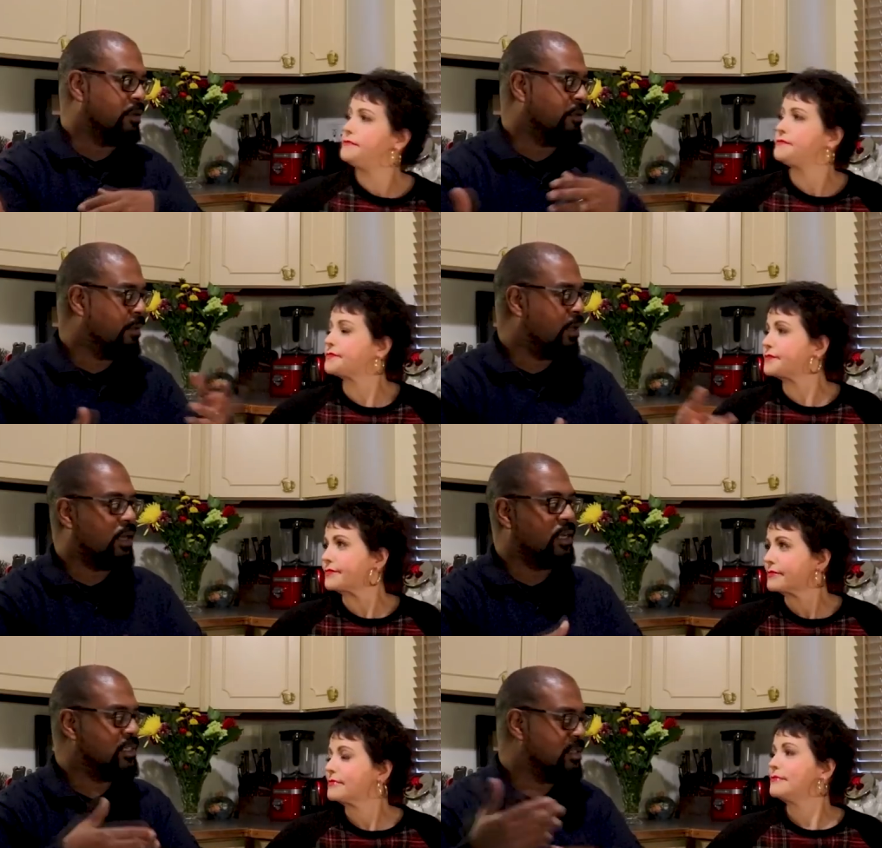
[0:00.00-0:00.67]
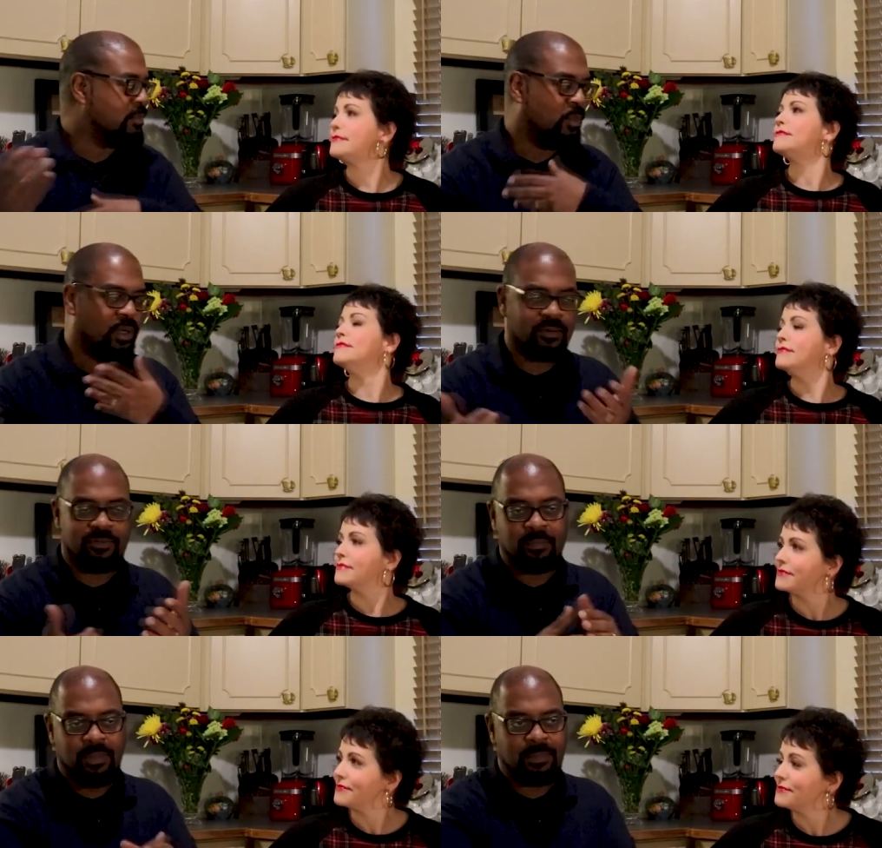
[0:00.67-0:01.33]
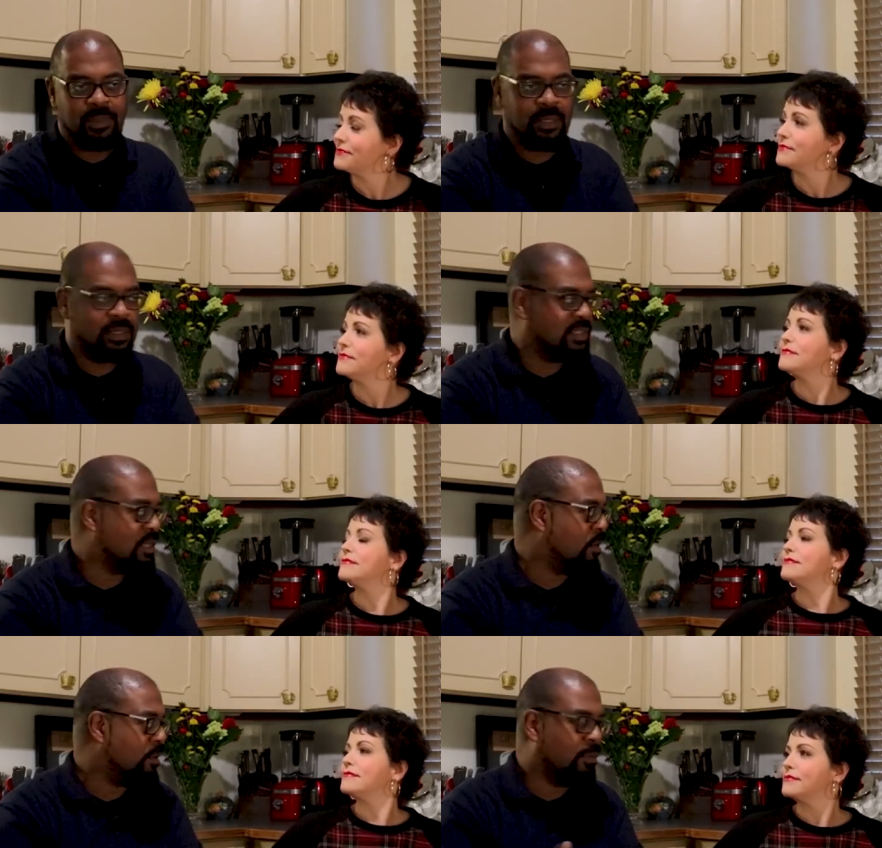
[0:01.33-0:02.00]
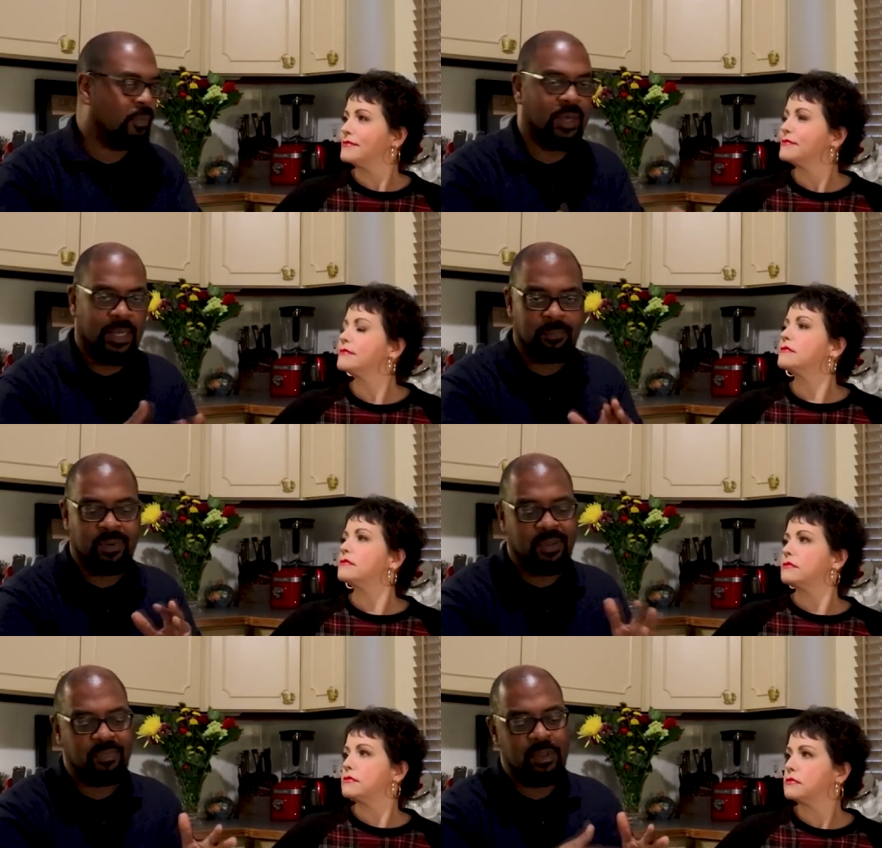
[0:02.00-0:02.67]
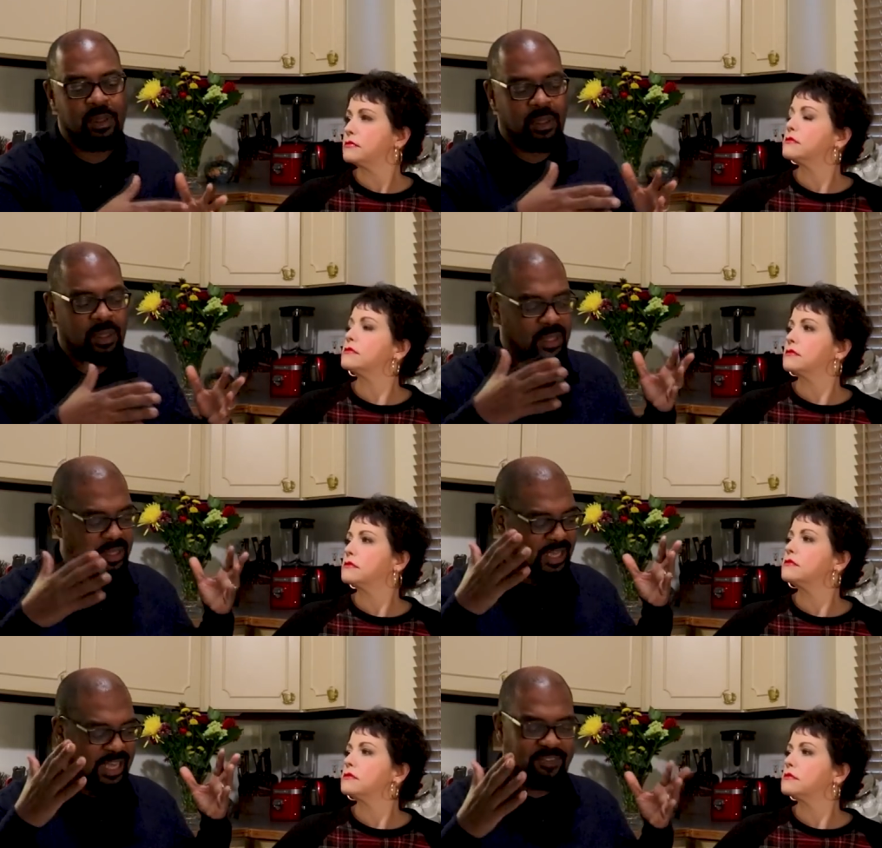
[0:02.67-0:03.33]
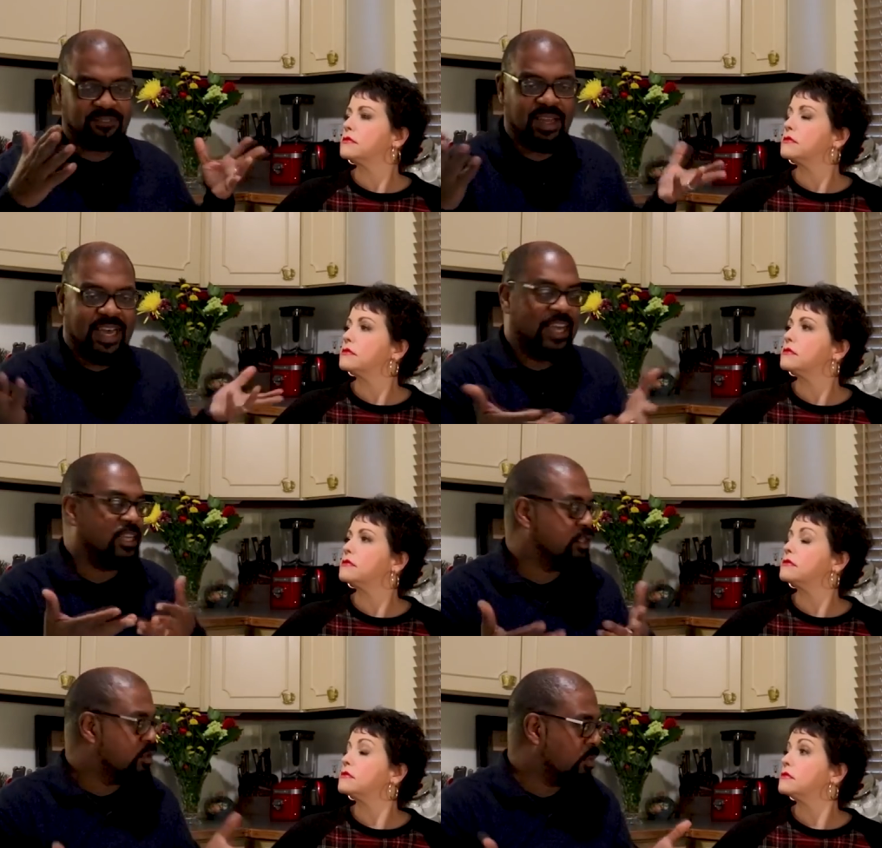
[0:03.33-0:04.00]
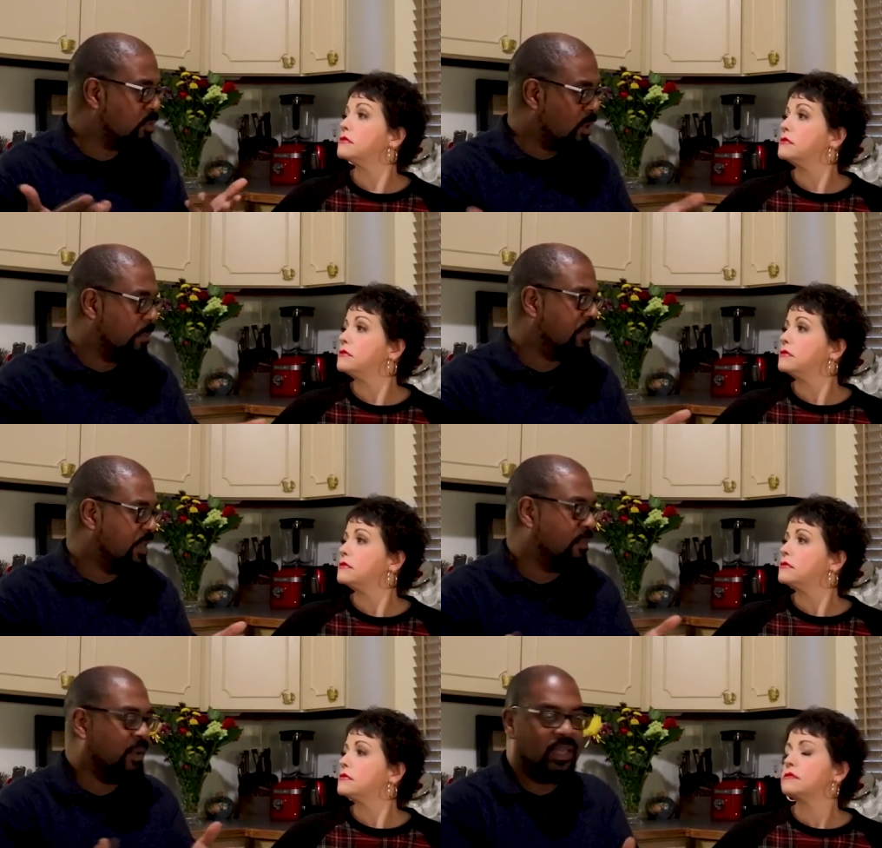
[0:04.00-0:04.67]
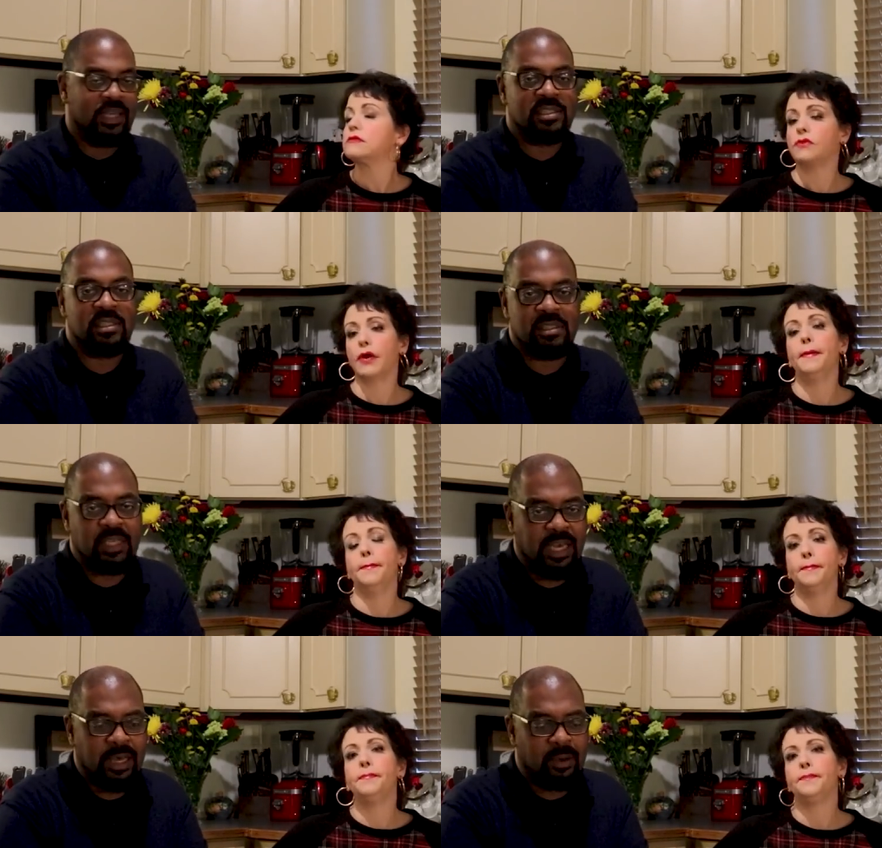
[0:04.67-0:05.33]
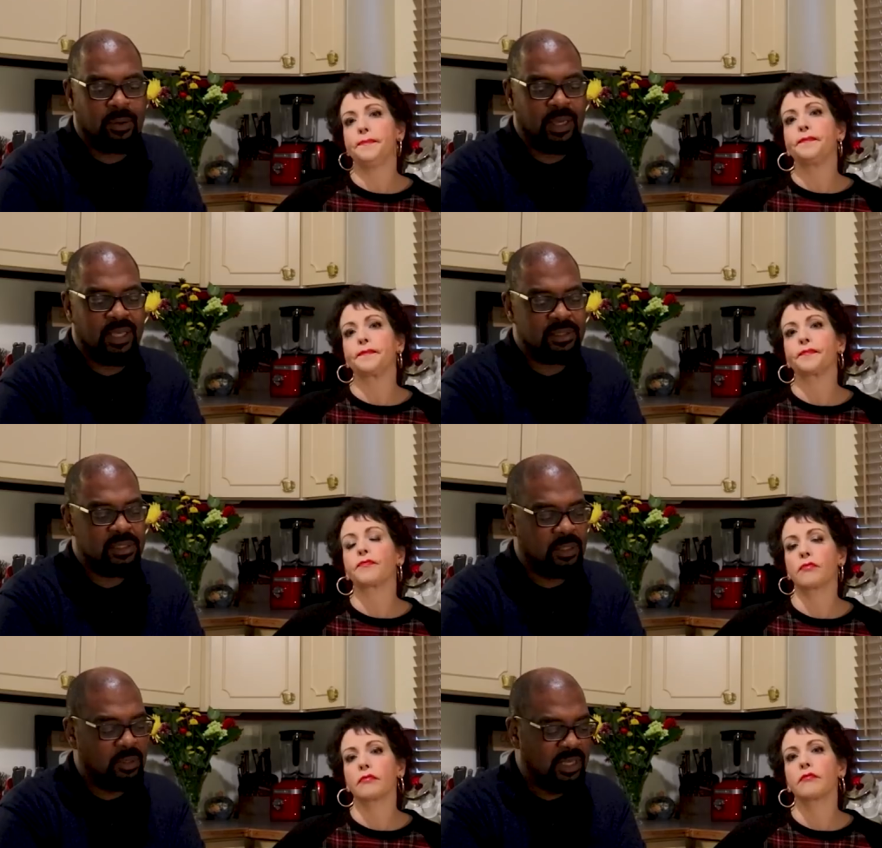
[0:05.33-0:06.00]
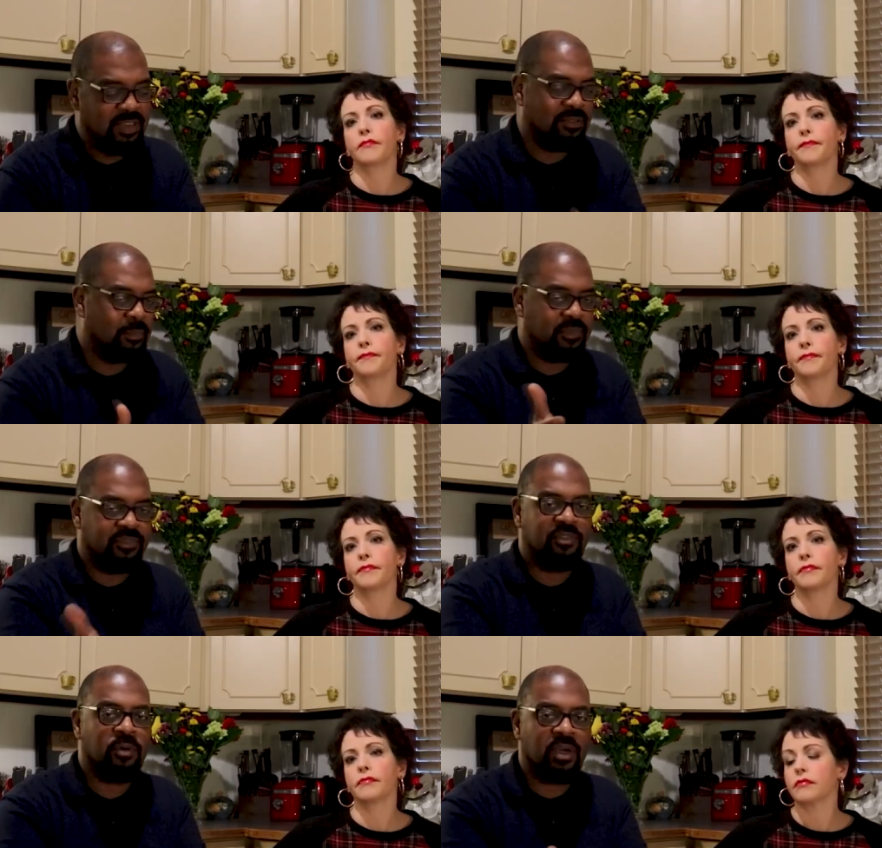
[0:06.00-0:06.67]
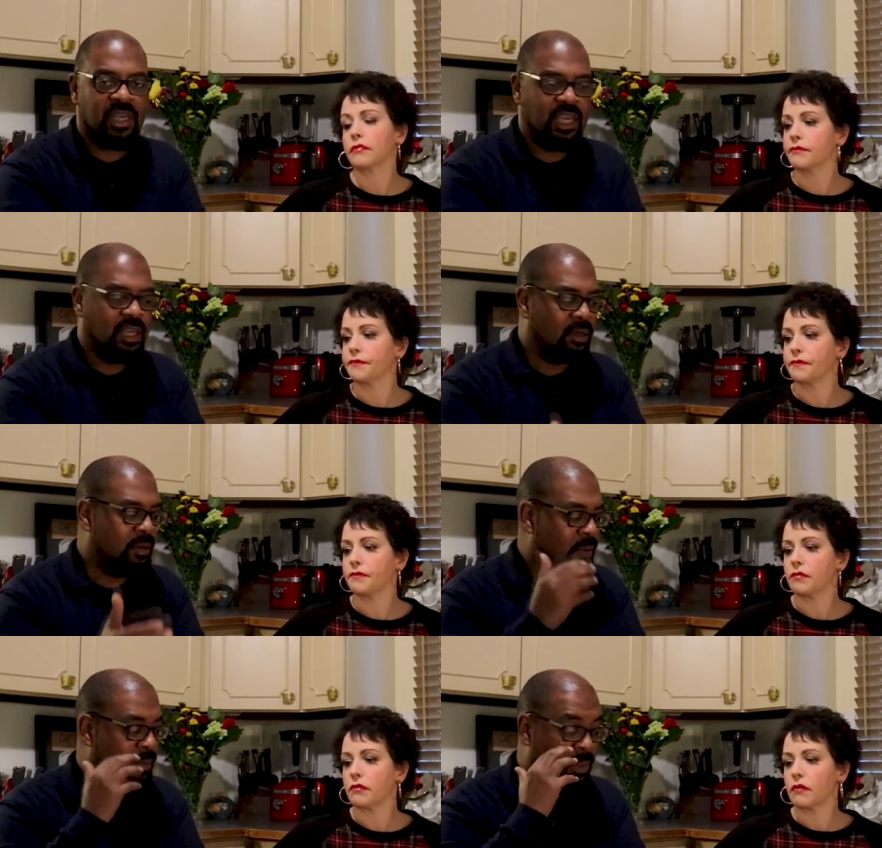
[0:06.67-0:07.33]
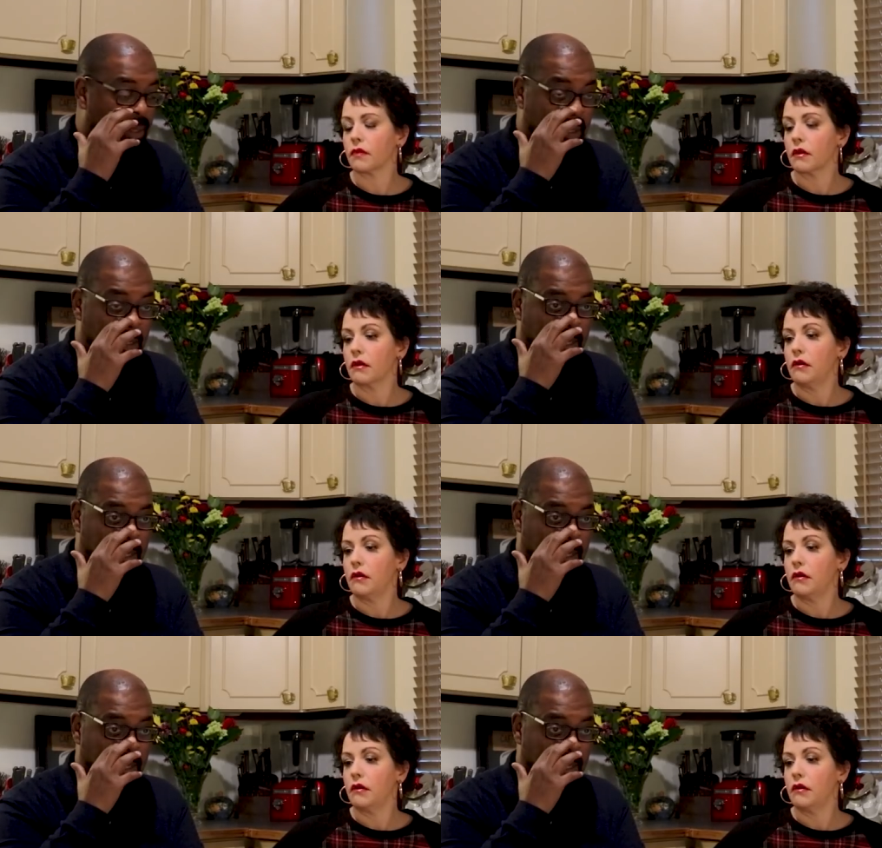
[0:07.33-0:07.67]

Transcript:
Speaker 1: in the garage, and one of them maybe gets hauled away. But I I just grew up that way. That's right. just how. And so even before keto,